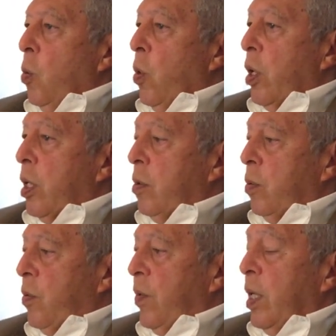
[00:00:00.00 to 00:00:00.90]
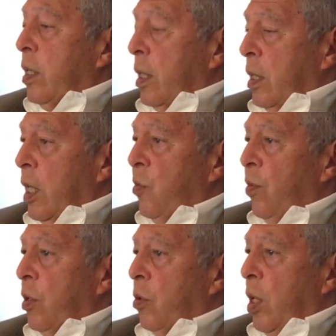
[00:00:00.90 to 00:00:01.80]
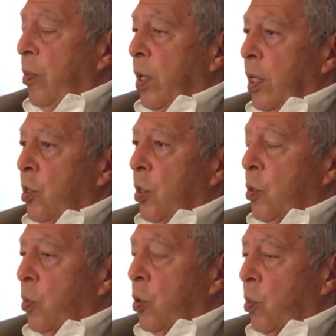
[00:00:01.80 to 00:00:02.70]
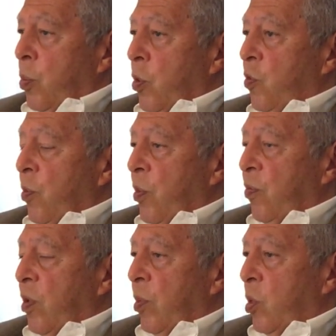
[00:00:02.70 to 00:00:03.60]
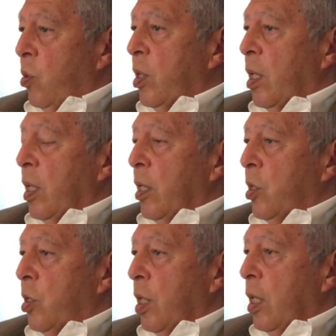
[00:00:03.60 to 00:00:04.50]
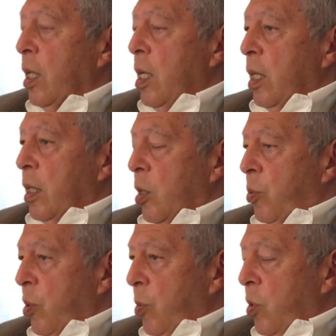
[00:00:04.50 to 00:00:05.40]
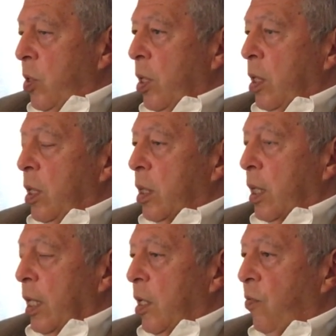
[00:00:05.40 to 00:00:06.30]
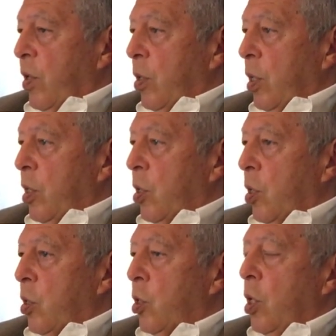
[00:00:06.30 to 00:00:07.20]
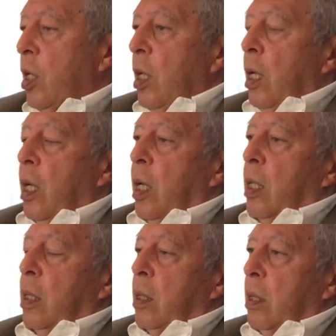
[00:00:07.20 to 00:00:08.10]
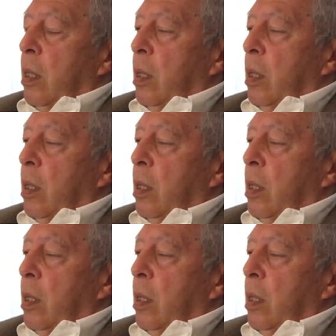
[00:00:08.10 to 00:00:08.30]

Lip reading: worked with very successful collaborations with support from the pharmaceutical industry that promoted scientific research and